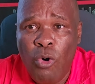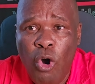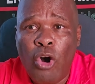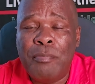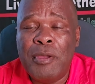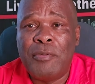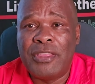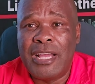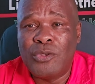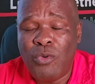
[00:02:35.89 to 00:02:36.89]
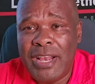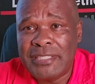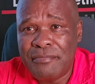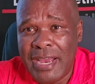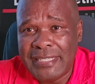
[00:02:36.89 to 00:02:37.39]
or people that
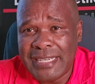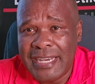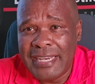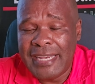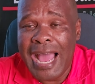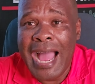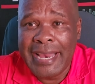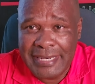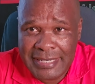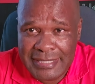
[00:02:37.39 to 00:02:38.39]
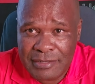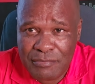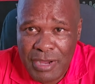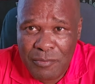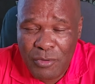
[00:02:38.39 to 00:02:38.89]
watch my channel are in
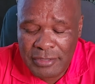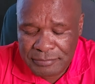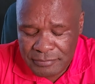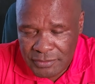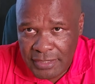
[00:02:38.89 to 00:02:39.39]
Zimbabwe.